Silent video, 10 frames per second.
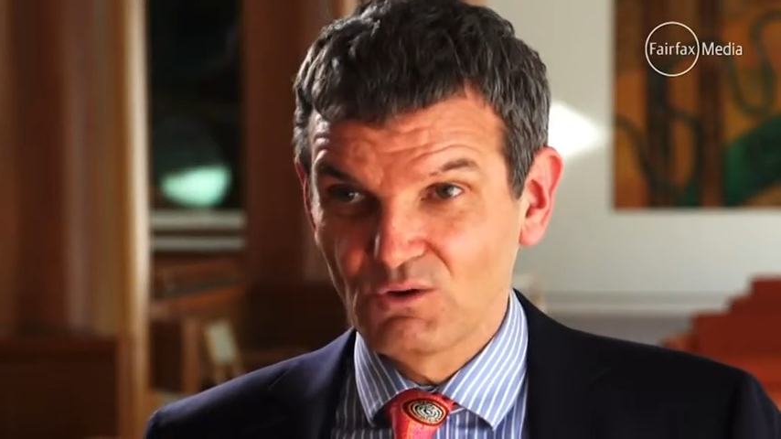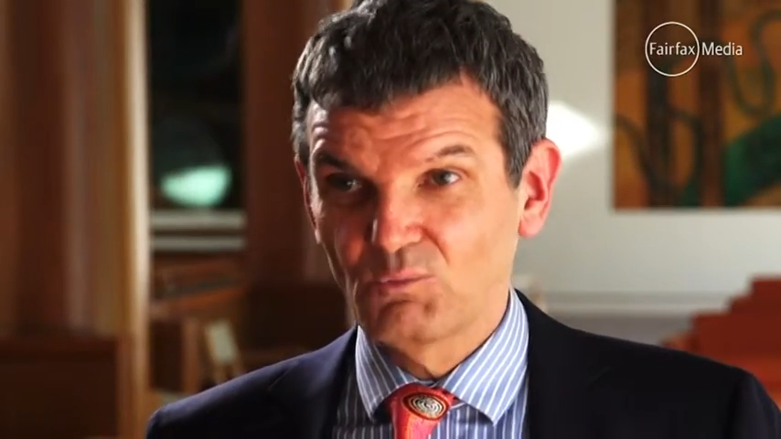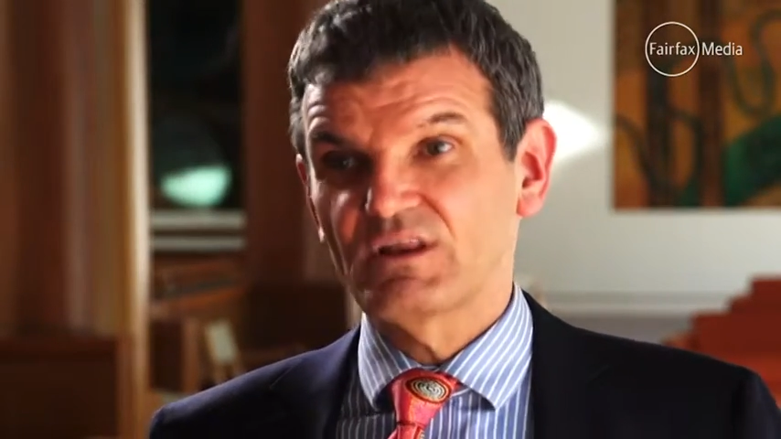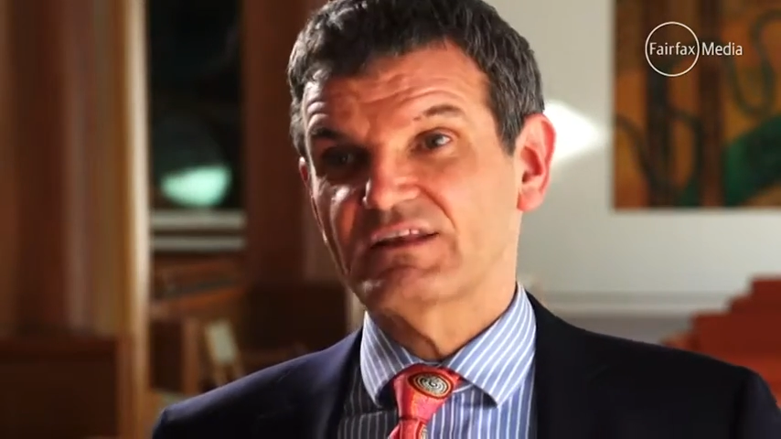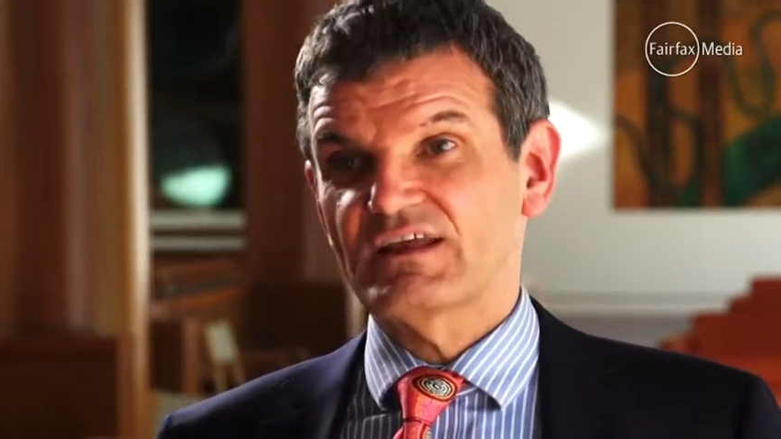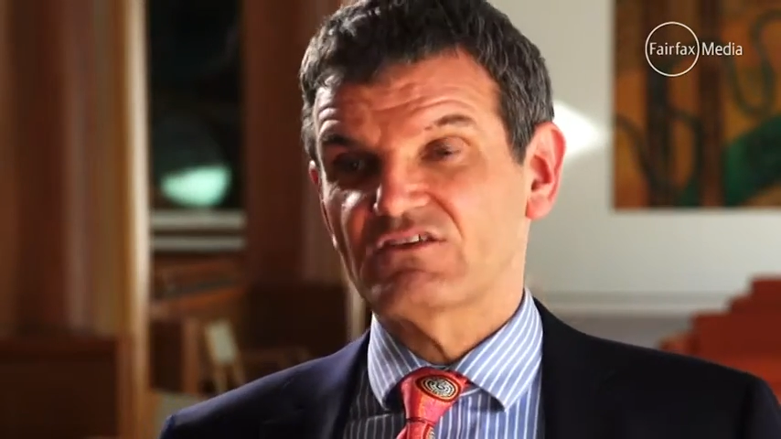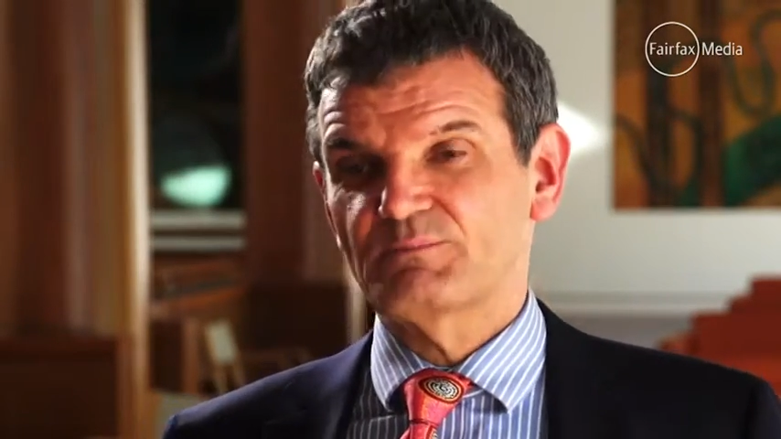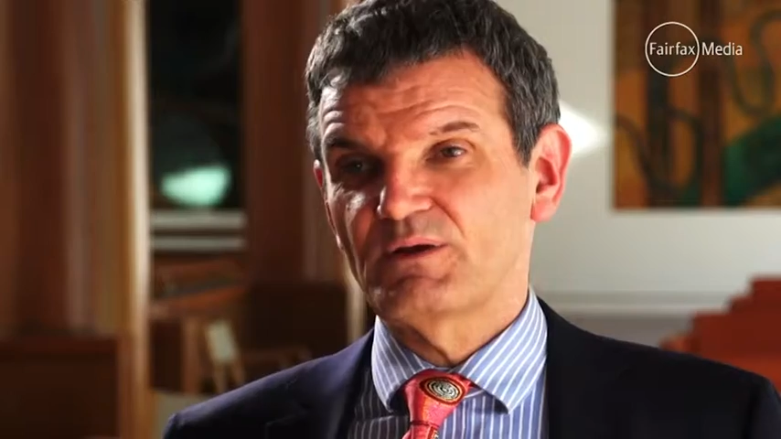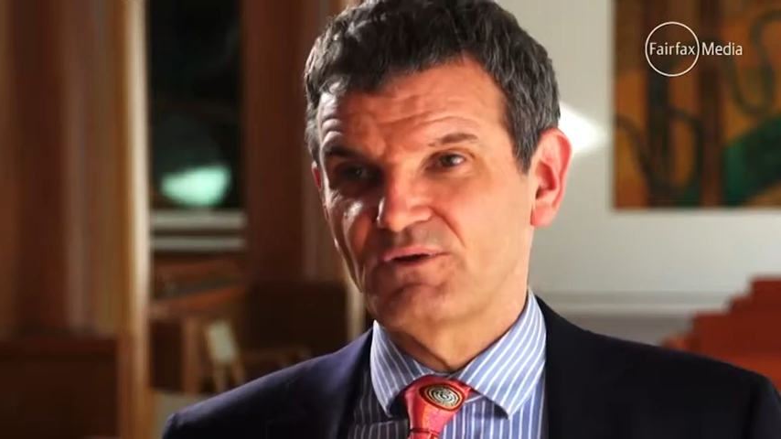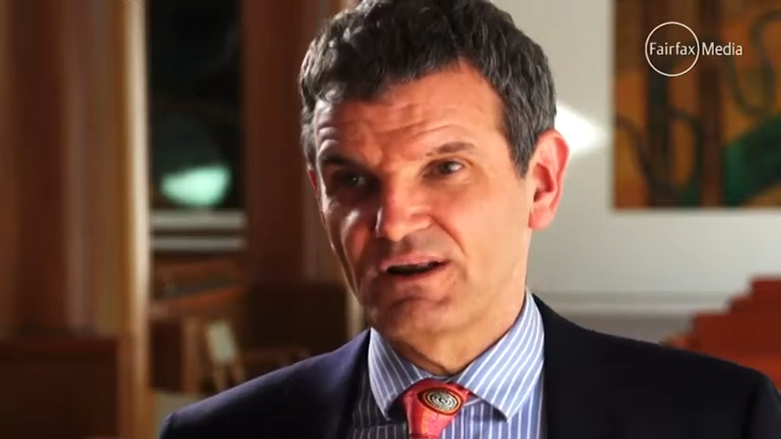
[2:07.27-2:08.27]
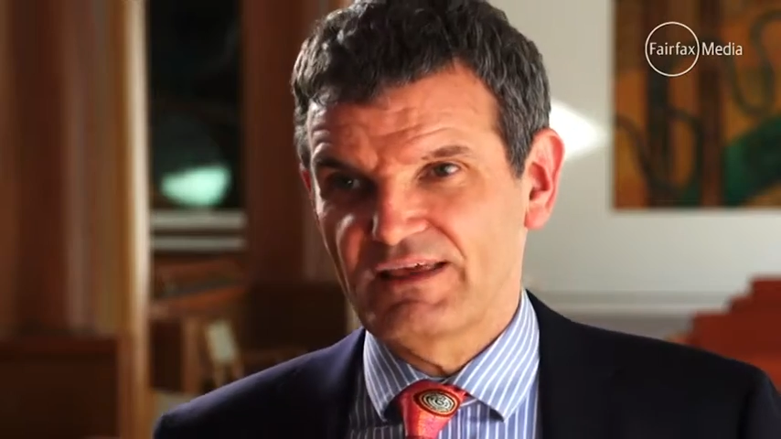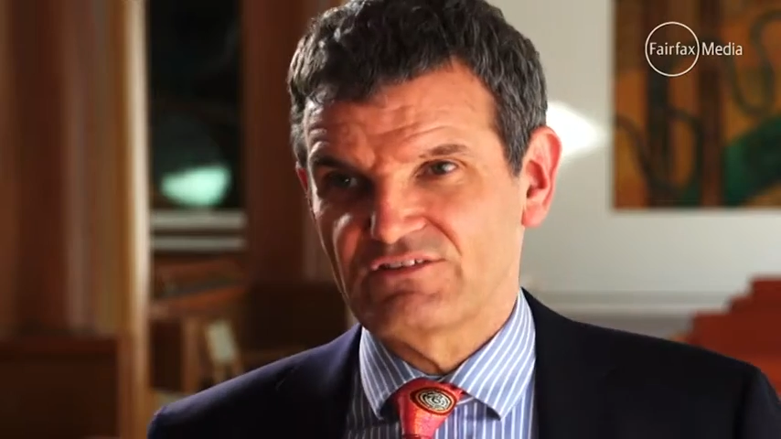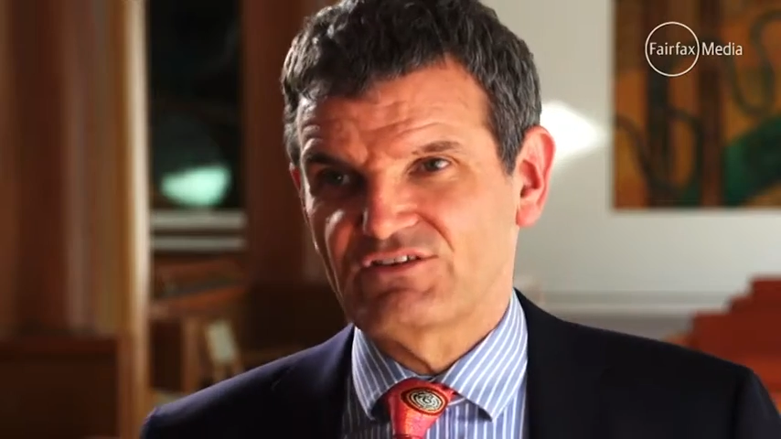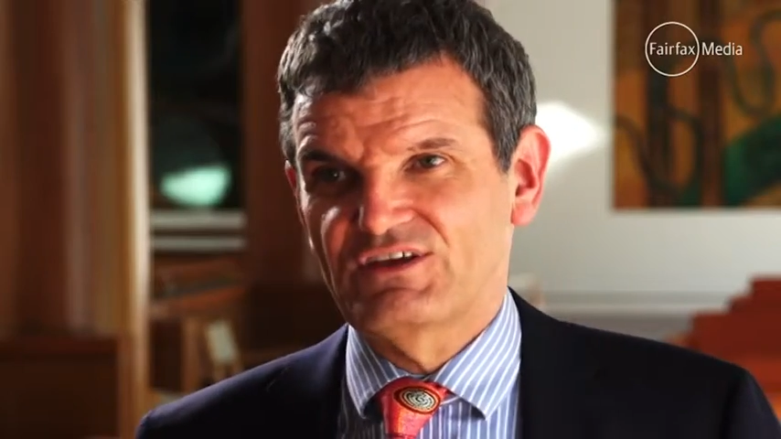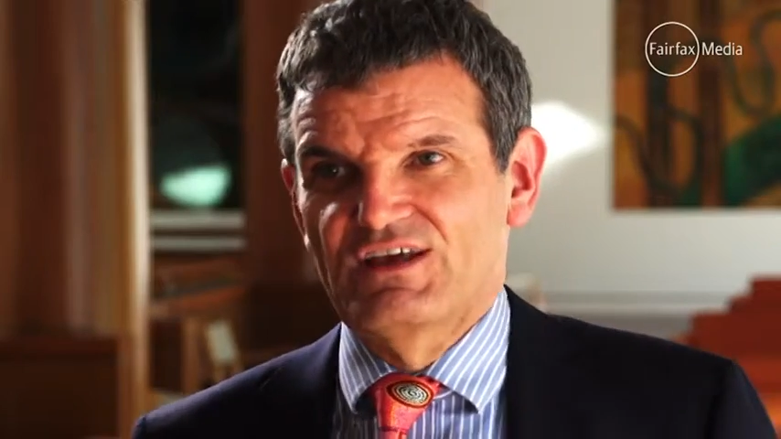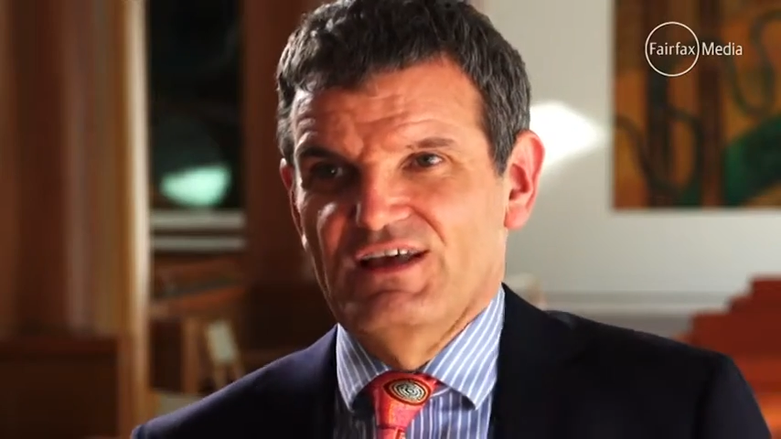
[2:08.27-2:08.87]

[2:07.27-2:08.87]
will a text be released.